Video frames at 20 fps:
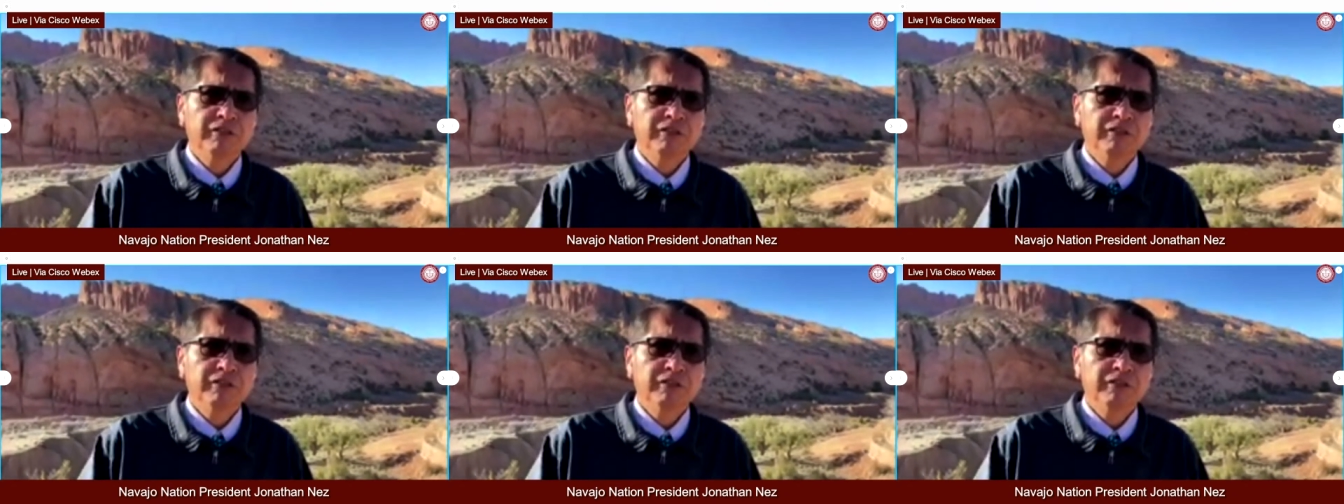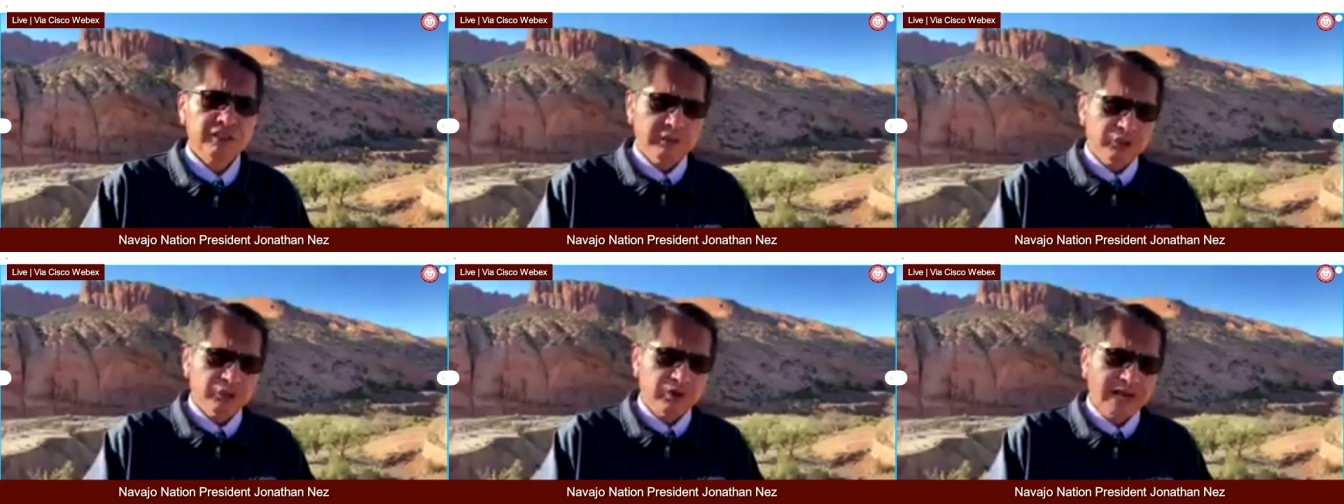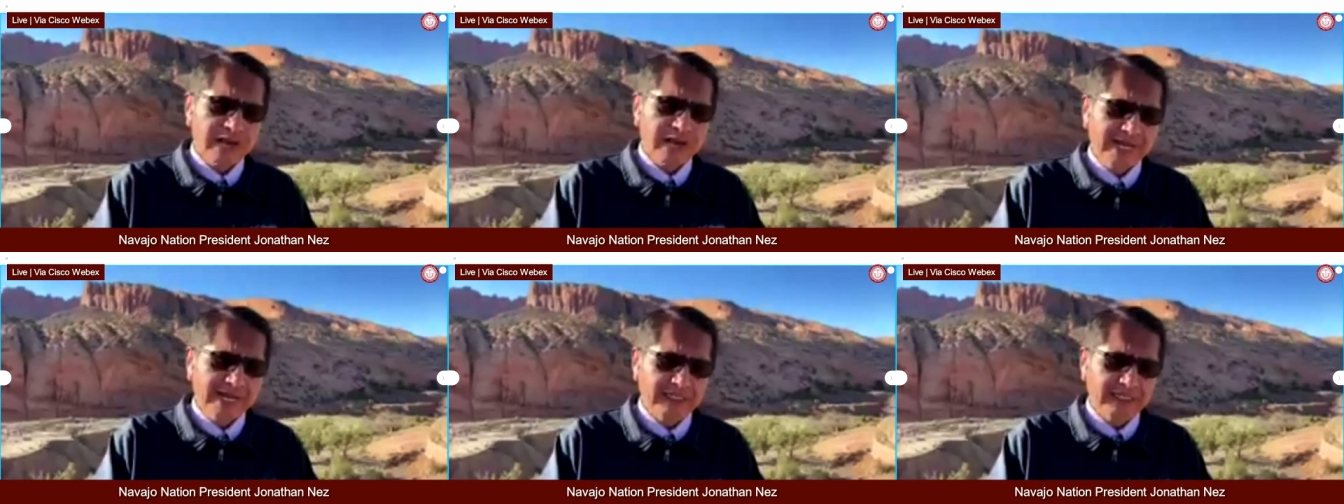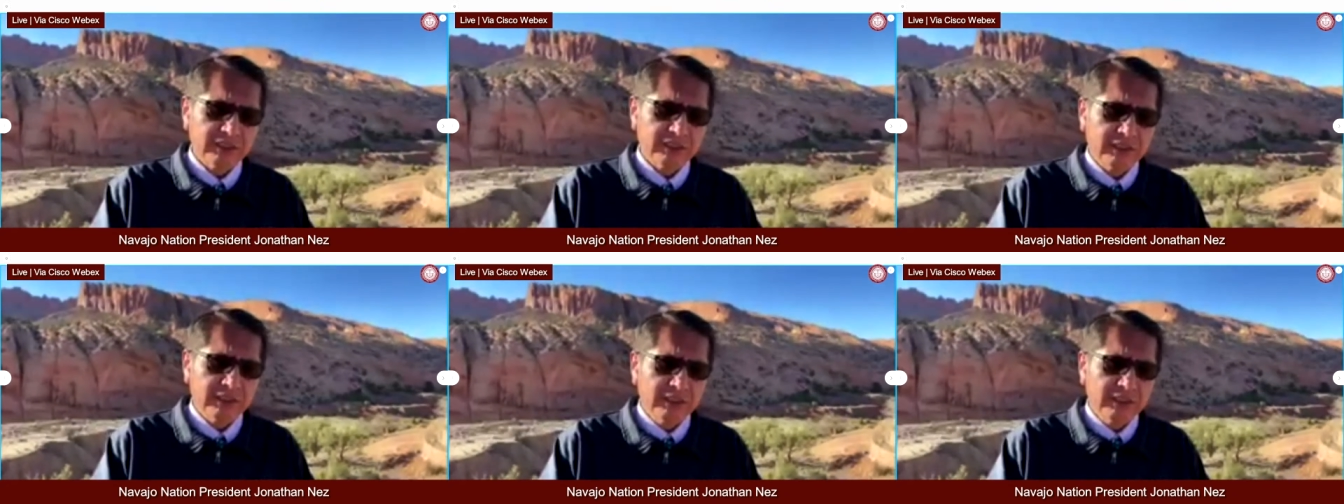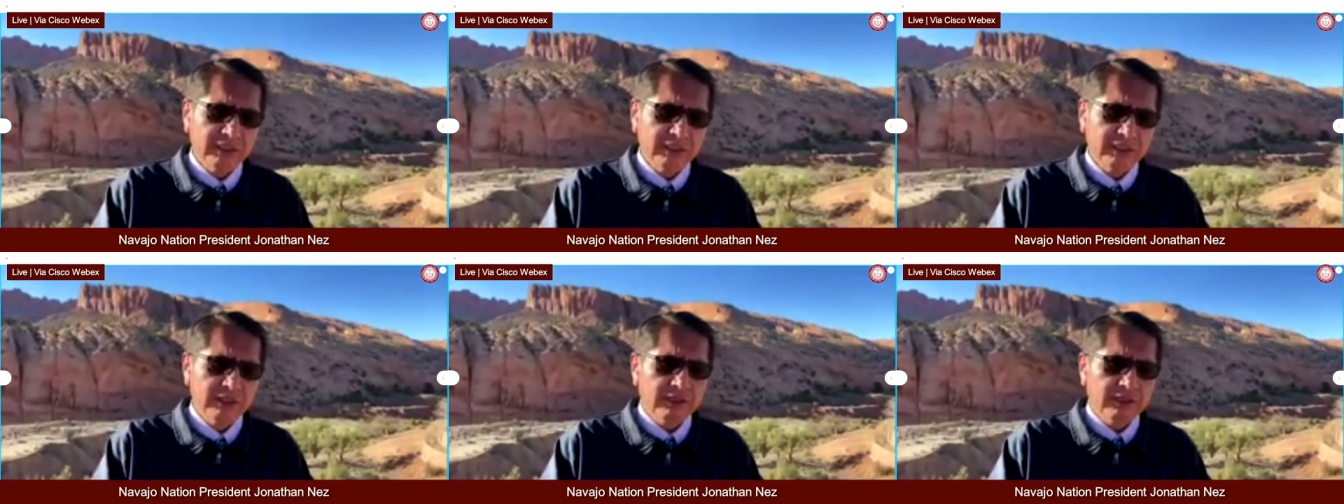So if you
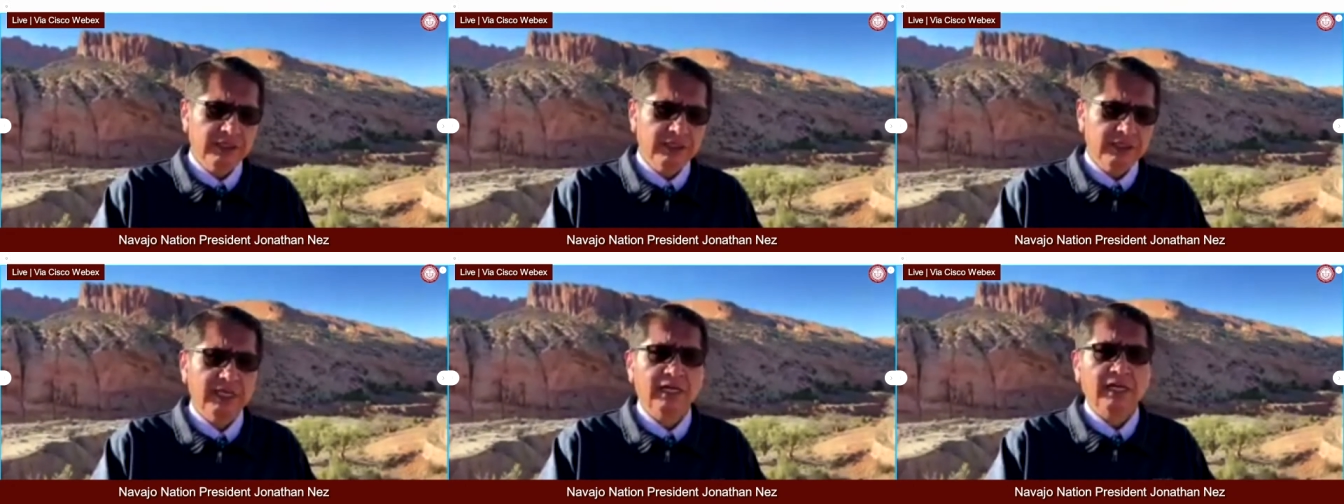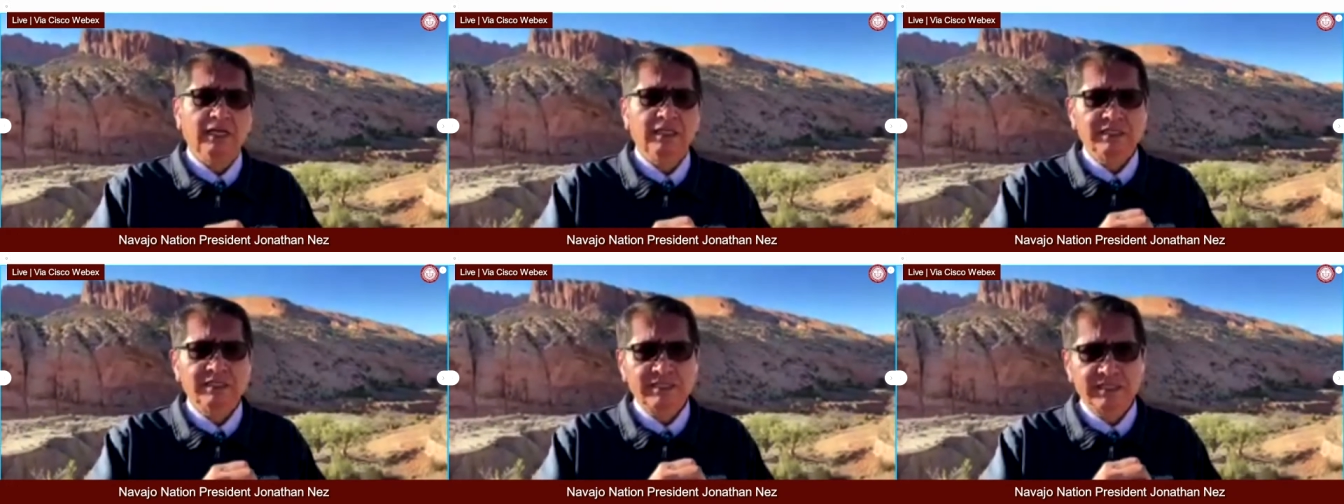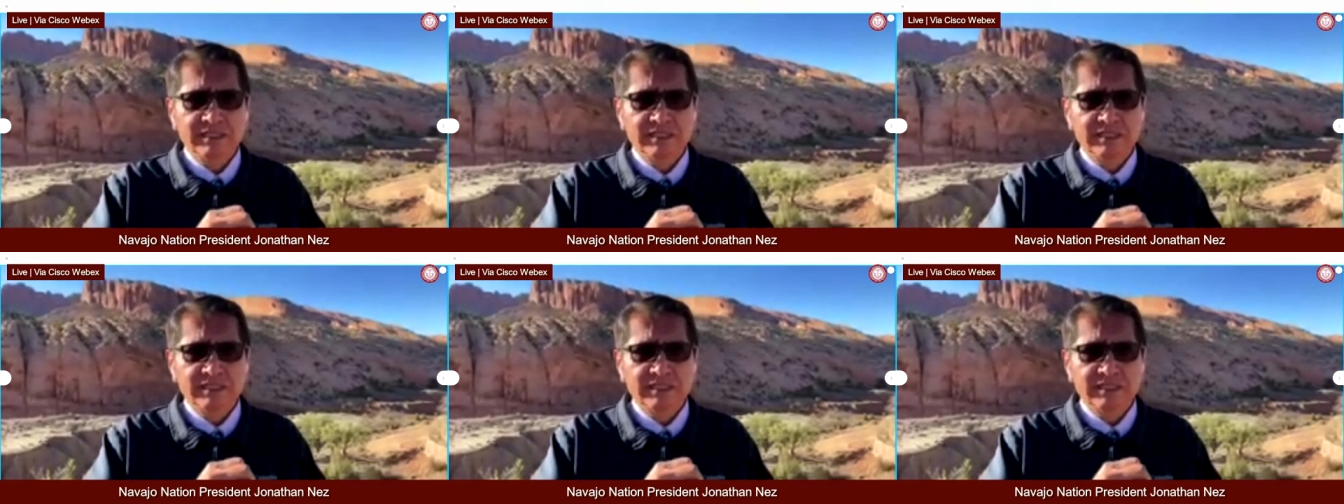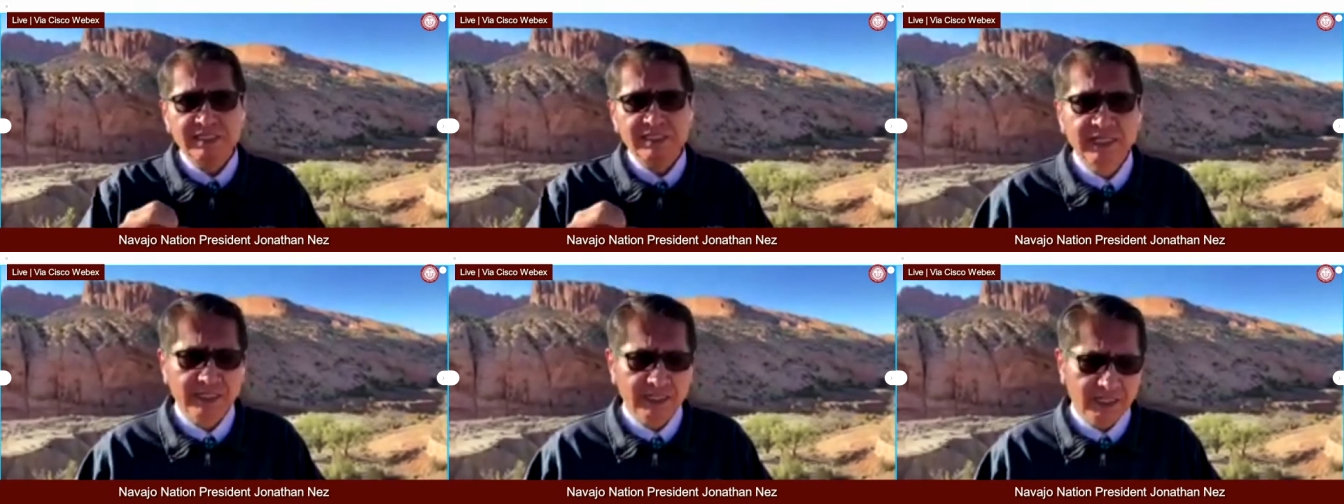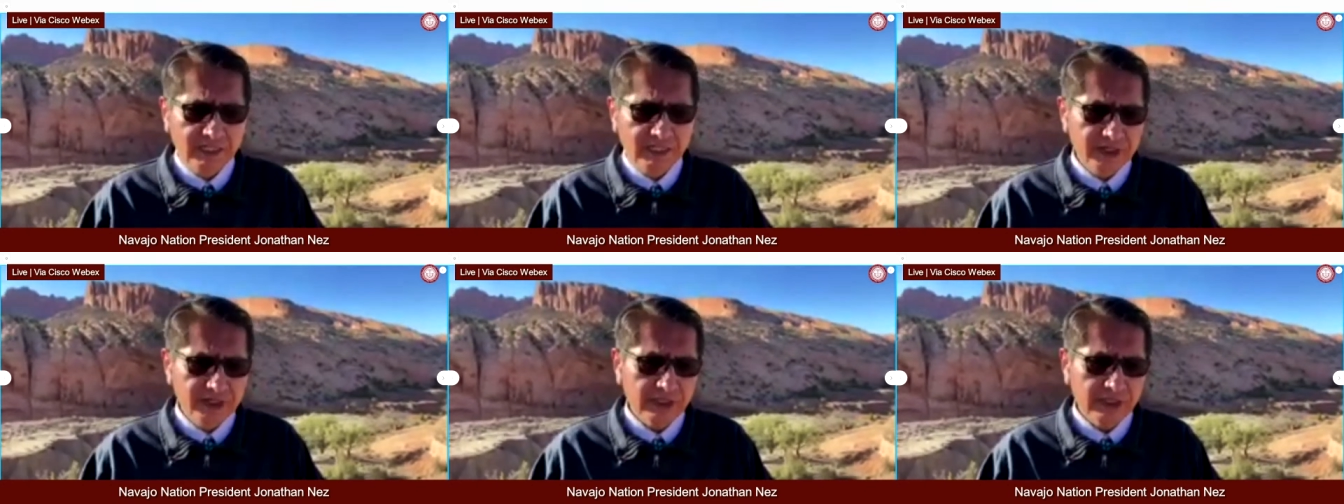subtract the
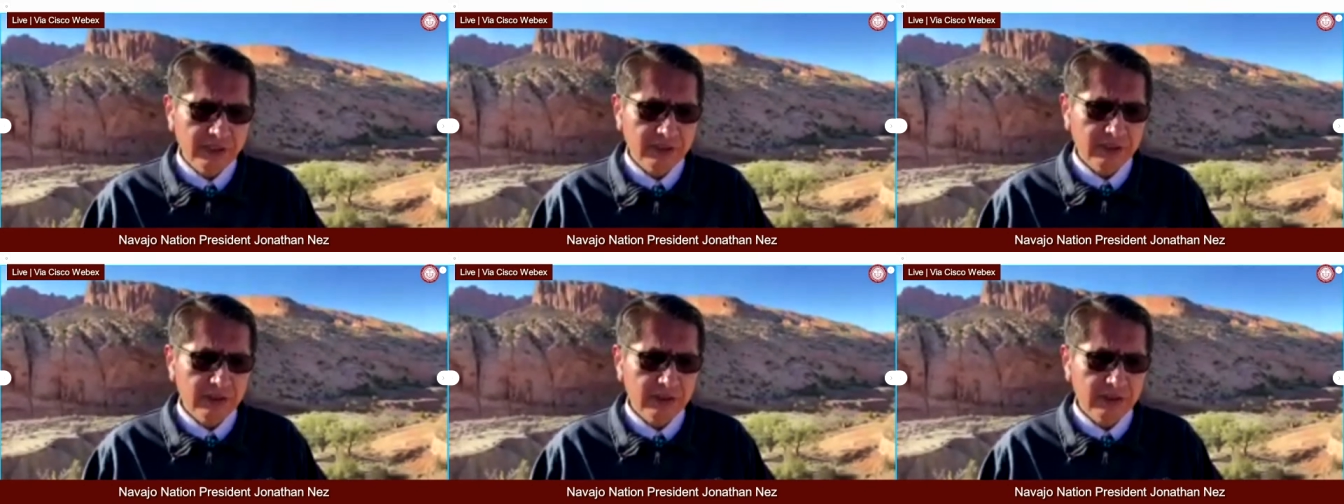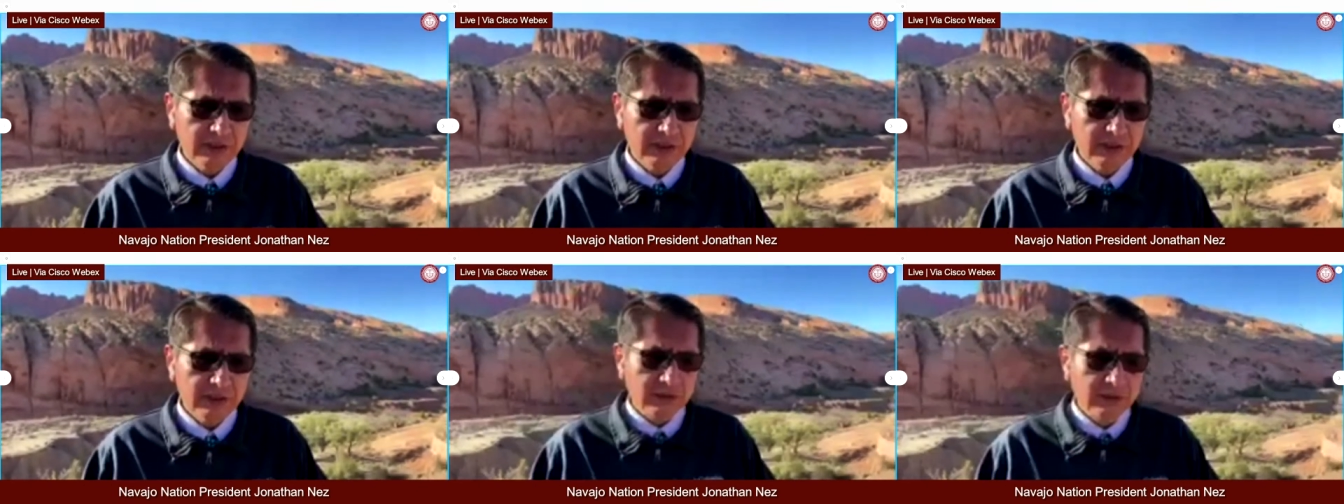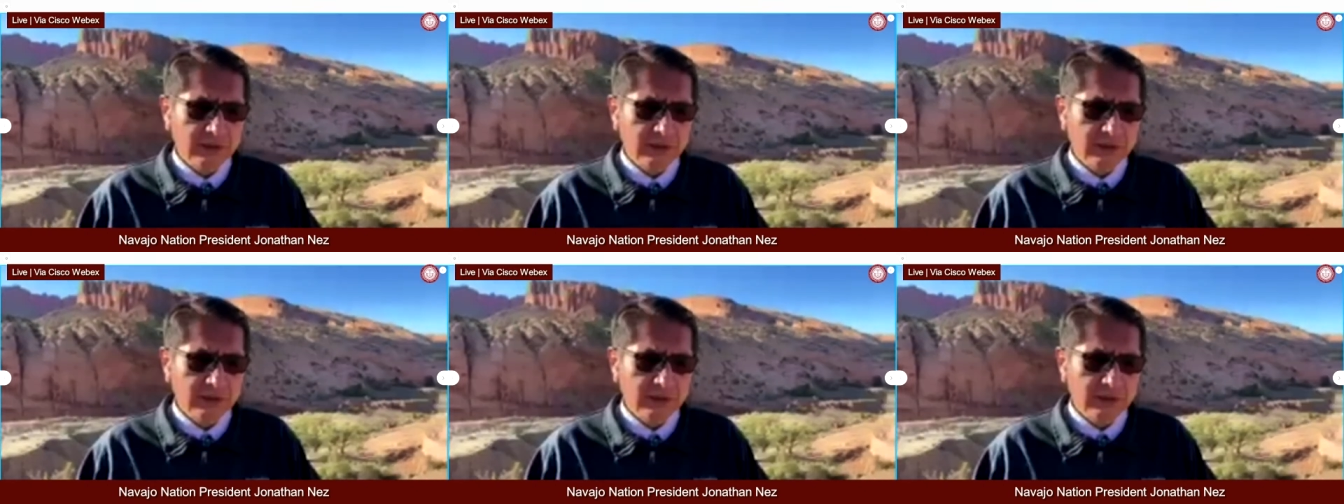16 and under,